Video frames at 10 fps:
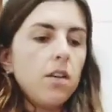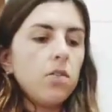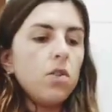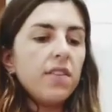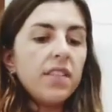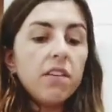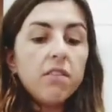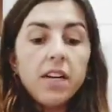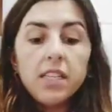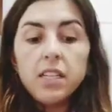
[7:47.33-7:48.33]
So I
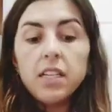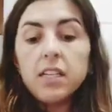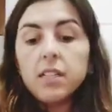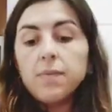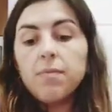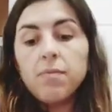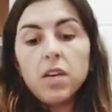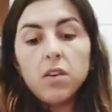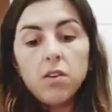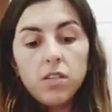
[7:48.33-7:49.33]
decorated it
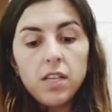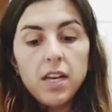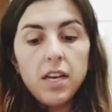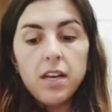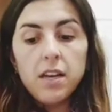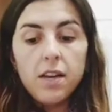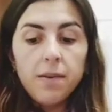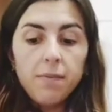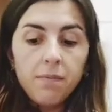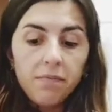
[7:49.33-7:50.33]
because
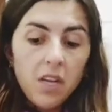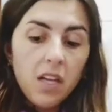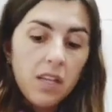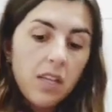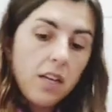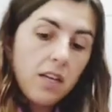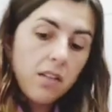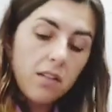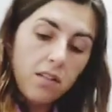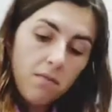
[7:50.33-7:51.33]
I think that
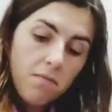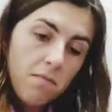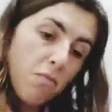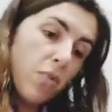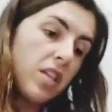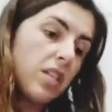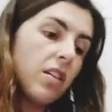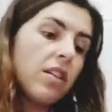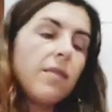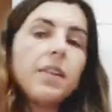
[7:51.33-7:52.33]
it's
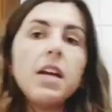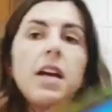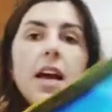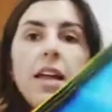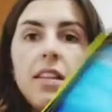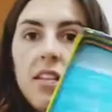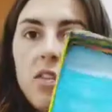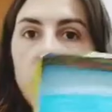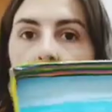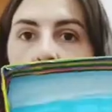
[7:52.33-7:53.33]
prettier, and this
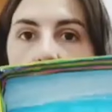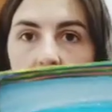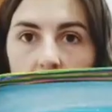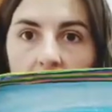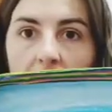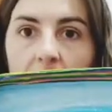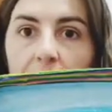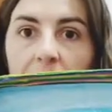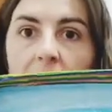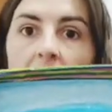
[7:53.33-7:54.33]
is what I have,
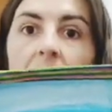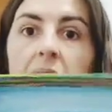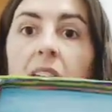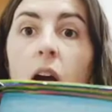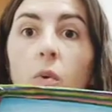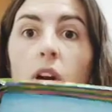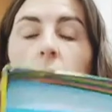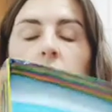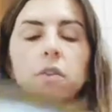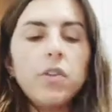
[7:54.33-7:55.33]
okay? Now, what are
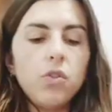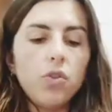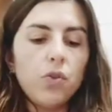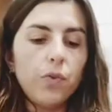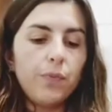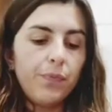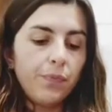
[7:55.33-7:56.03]
we going to do?